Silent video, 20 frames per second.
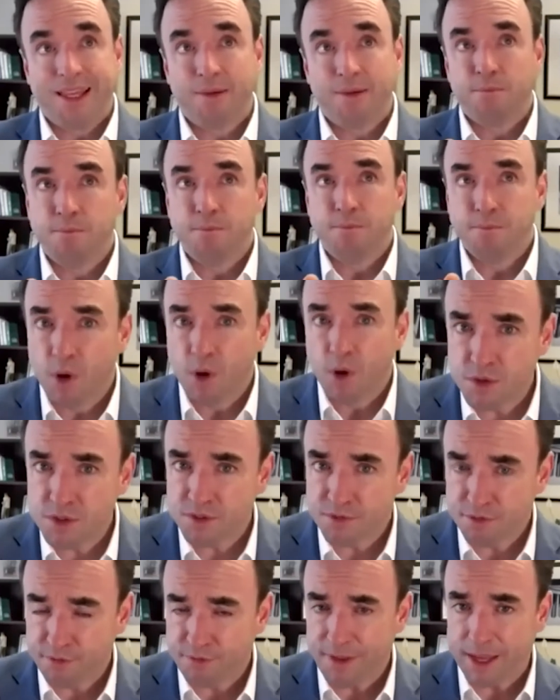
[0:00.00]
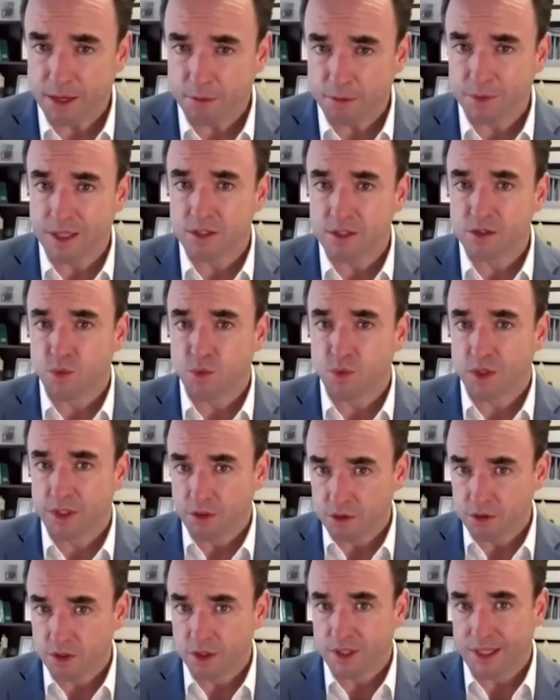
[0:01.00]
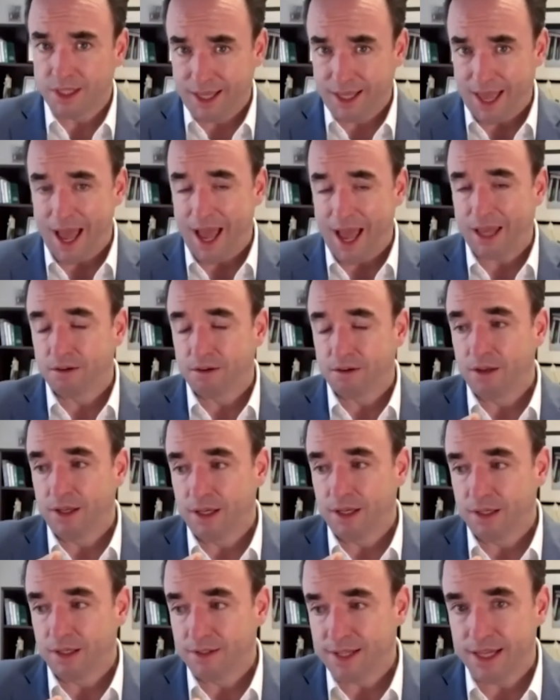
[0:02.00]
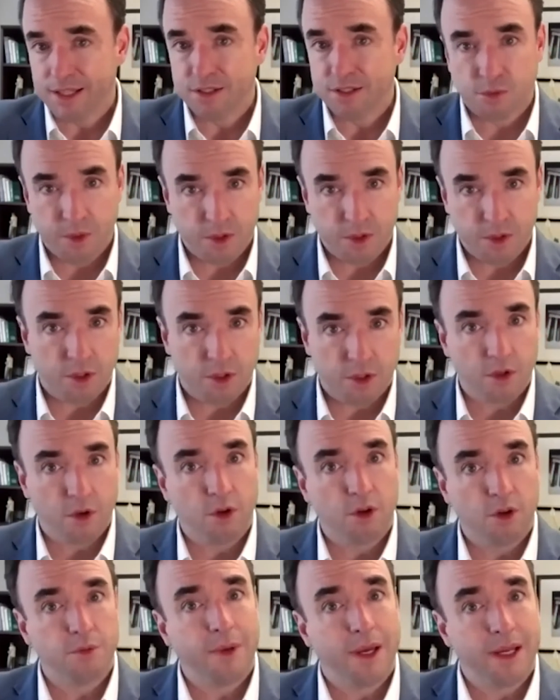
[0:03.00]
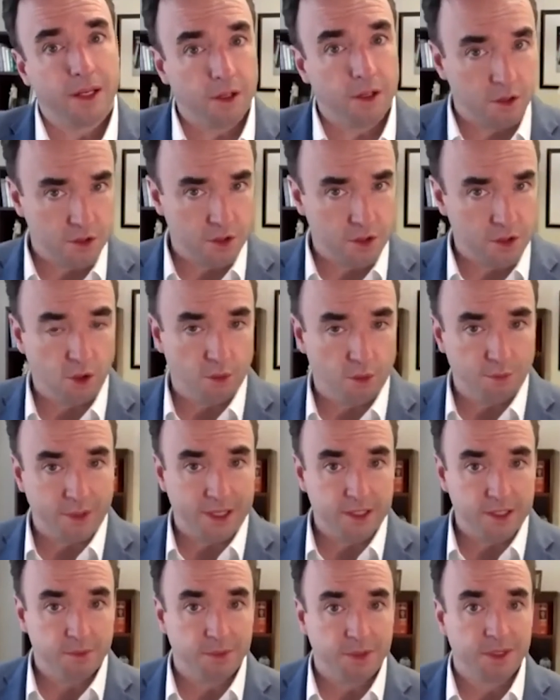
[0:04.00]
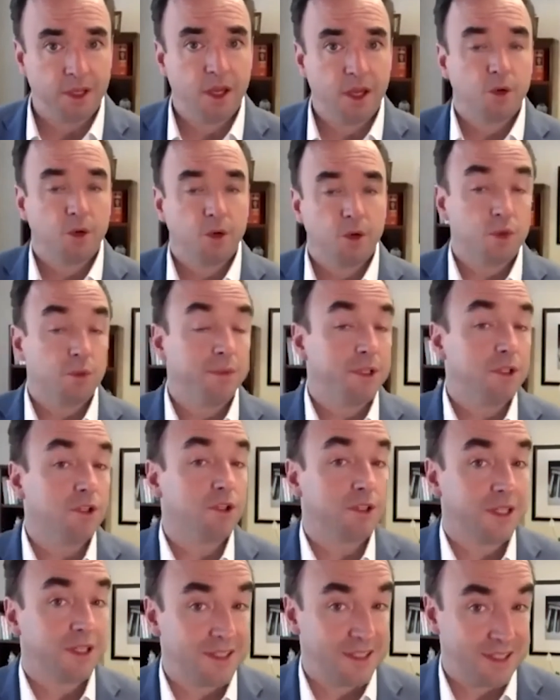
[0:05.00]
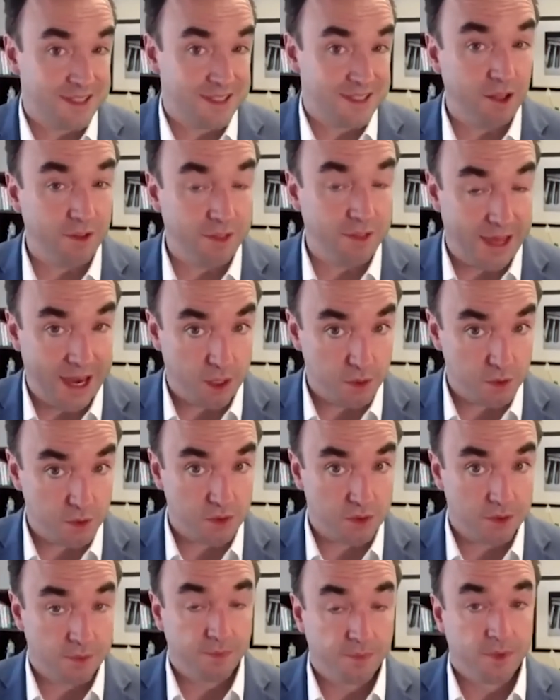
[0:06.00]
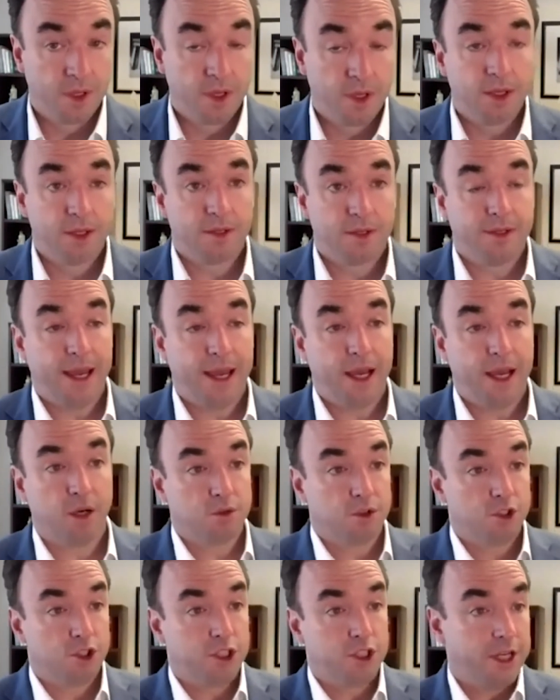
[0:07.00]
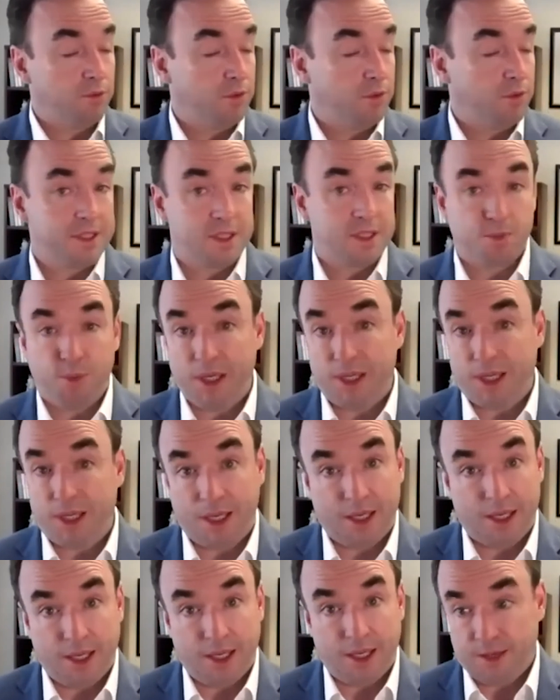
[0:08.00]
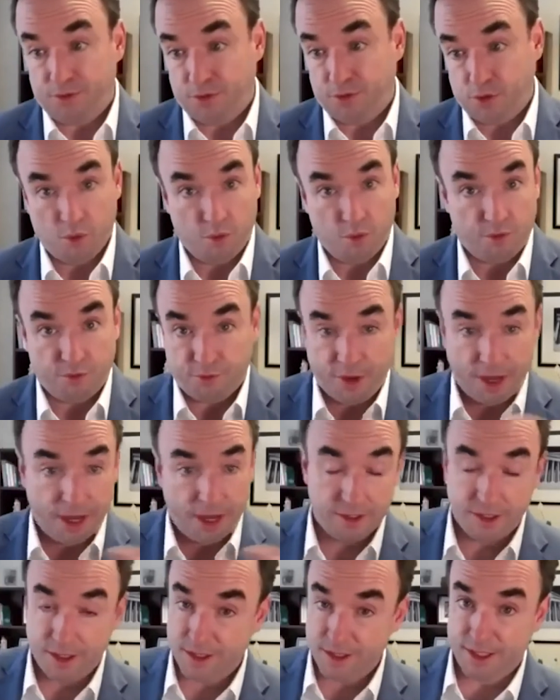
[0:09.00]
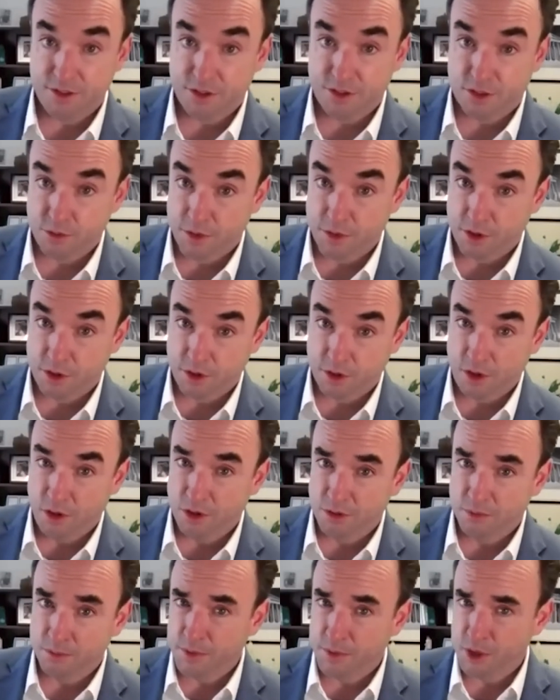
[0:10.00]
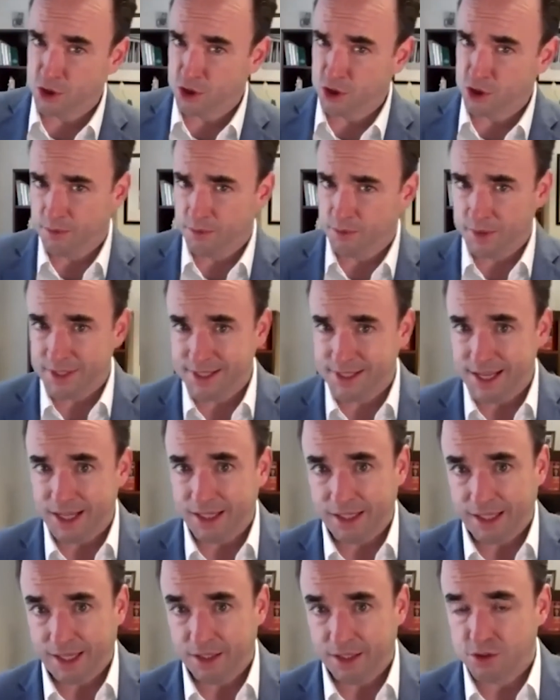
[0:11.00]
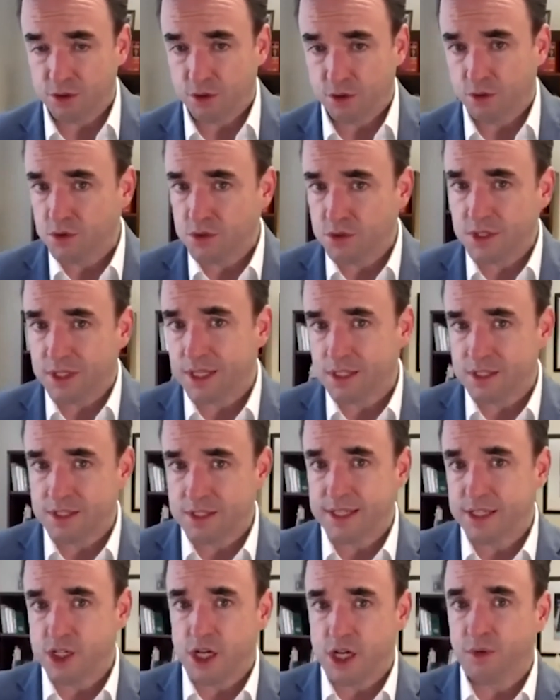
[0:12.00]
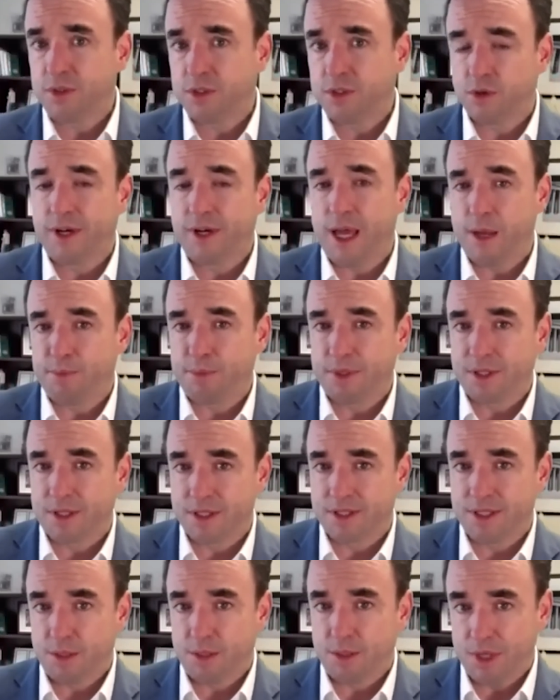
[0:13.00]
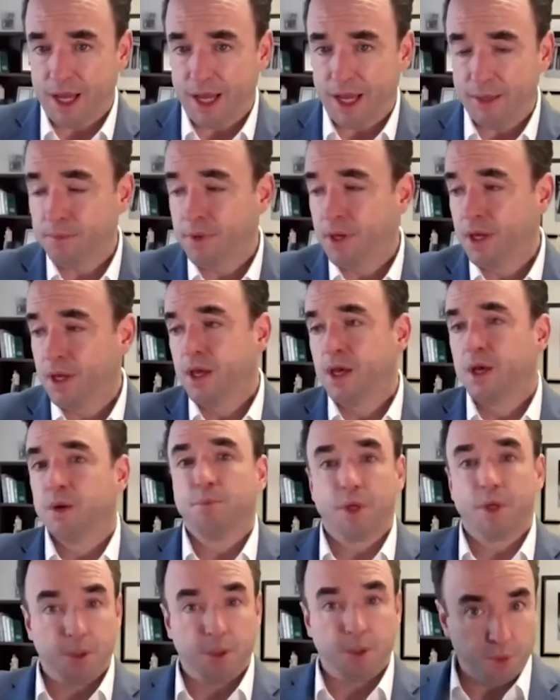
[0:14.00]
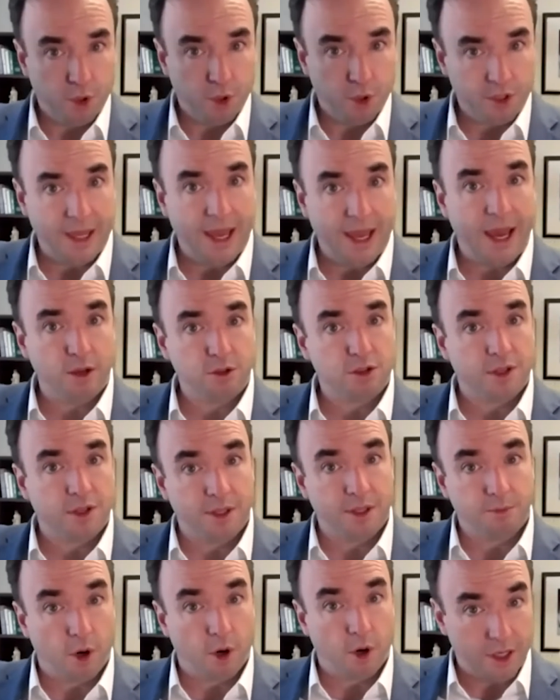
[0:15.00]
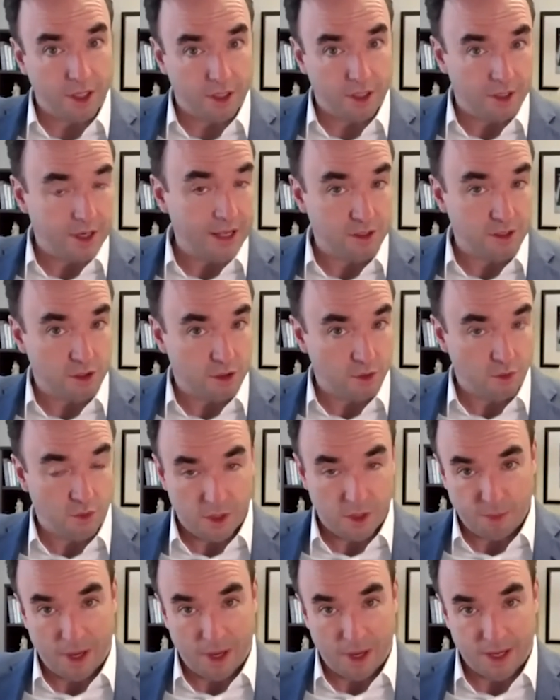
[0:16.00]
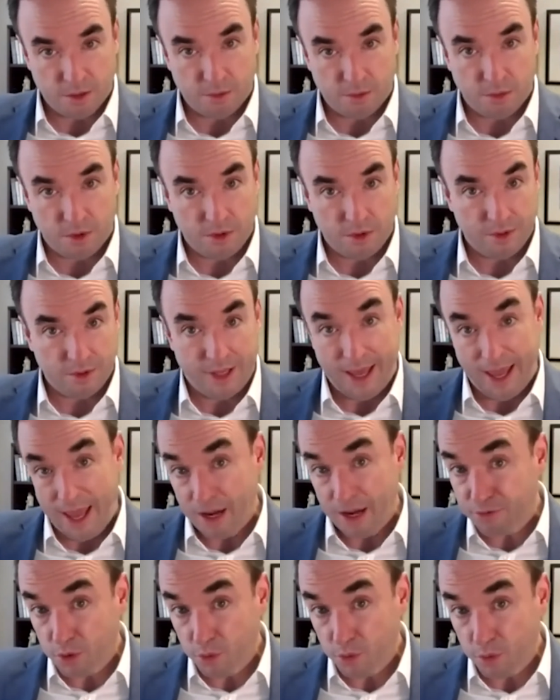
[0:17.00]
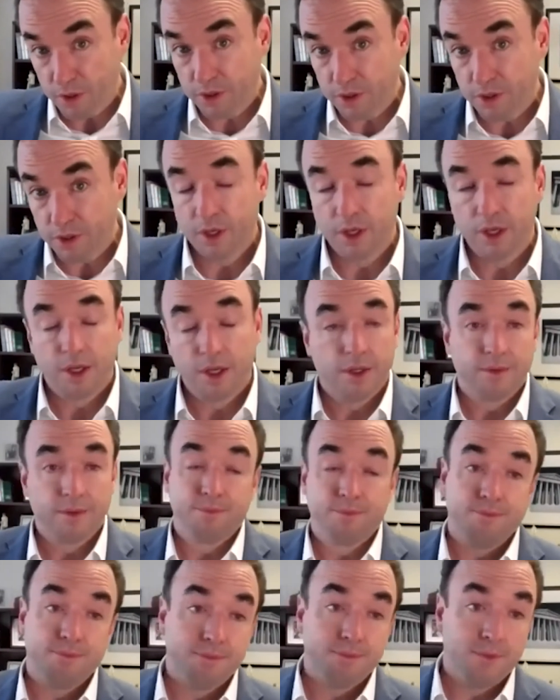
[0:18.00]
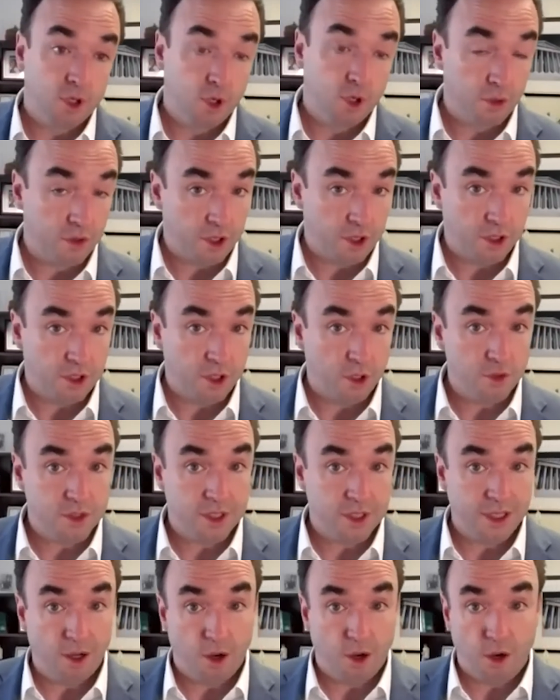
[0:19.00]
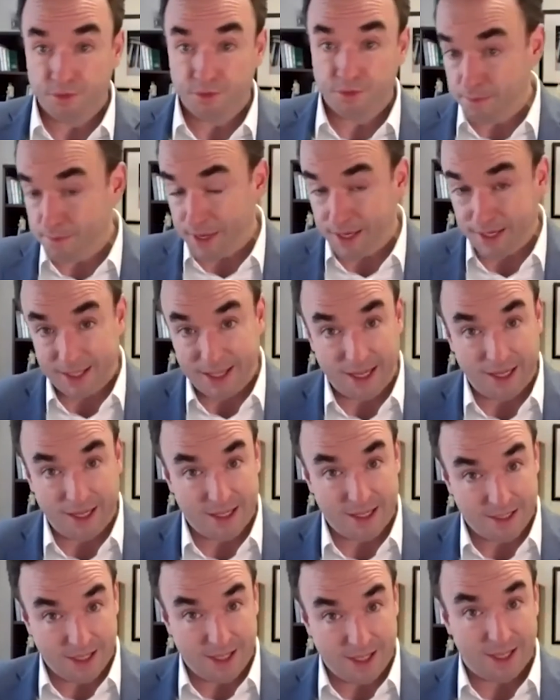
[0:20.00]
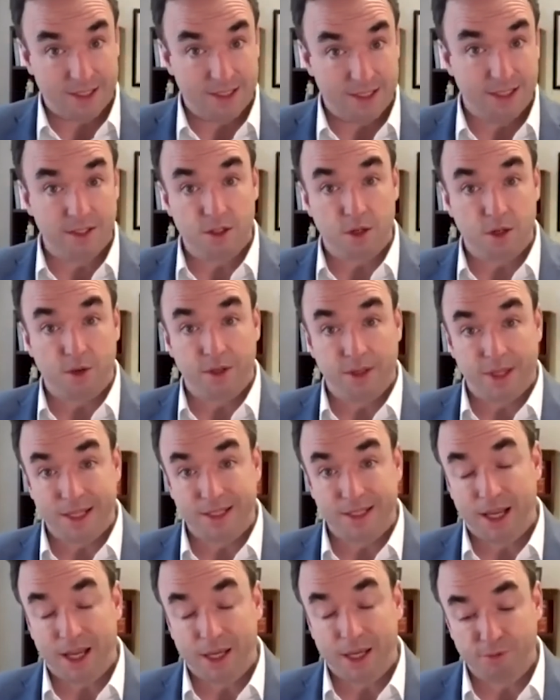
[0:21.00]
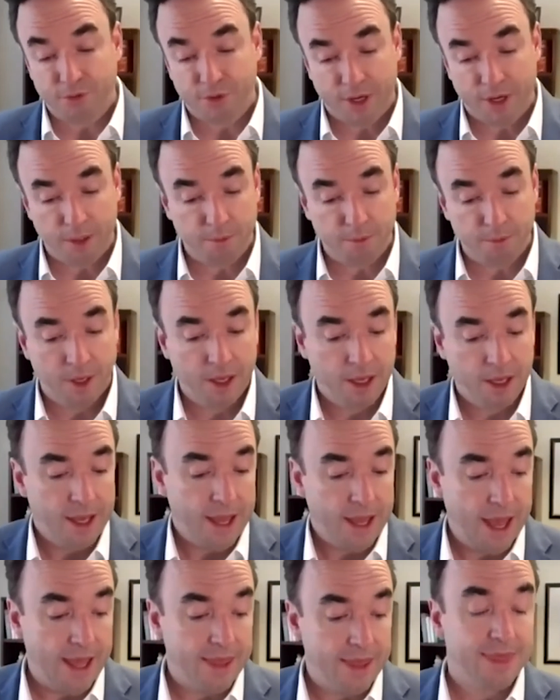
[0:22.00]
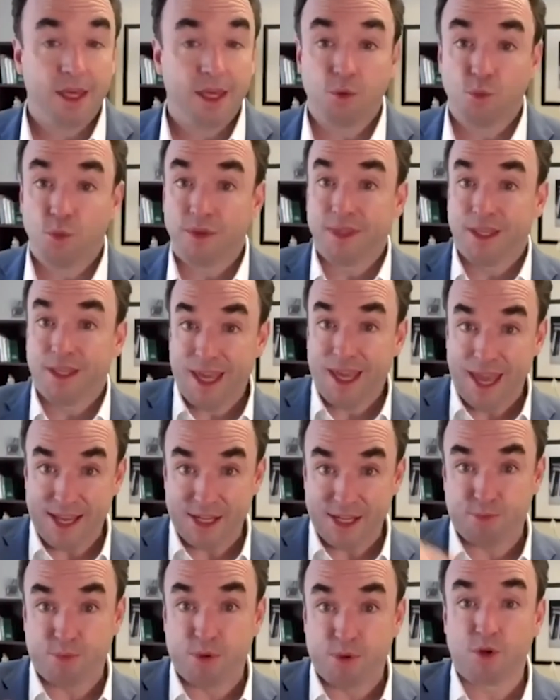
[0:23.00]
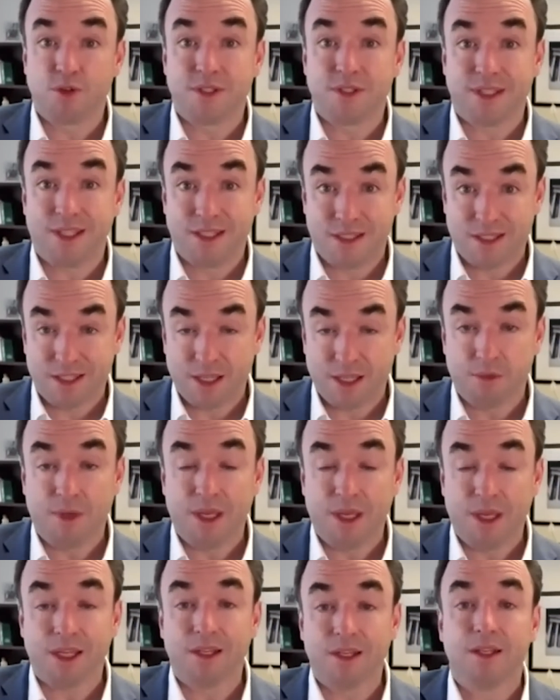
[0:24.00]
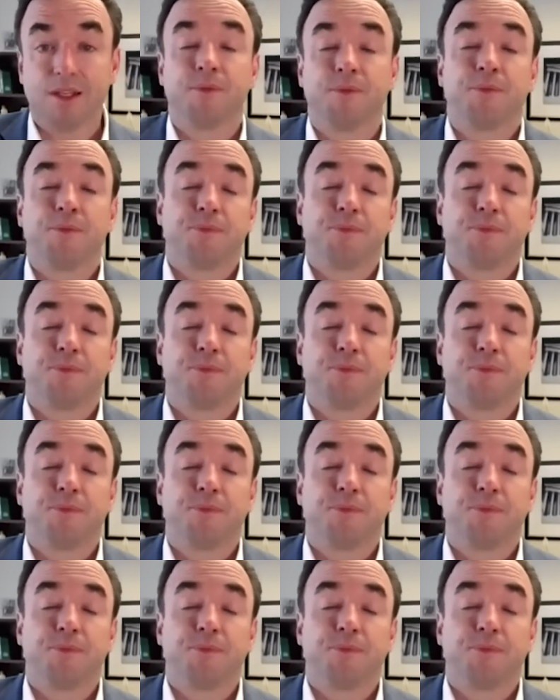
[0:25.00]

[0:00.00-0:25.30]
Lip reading: Most families, when you're looking at an intent to return home and a nursing home placement, will be looking to sell the house. Now, generally speaking, if you file an intent to return home, you shouldn't be selling it. So those things generally don't happen at the same time, but you put the house on the market as soon as possible afterward. You go to the closing, hopefully Medicaid has kicked in during that time frame. And then when the cash proceeds come in,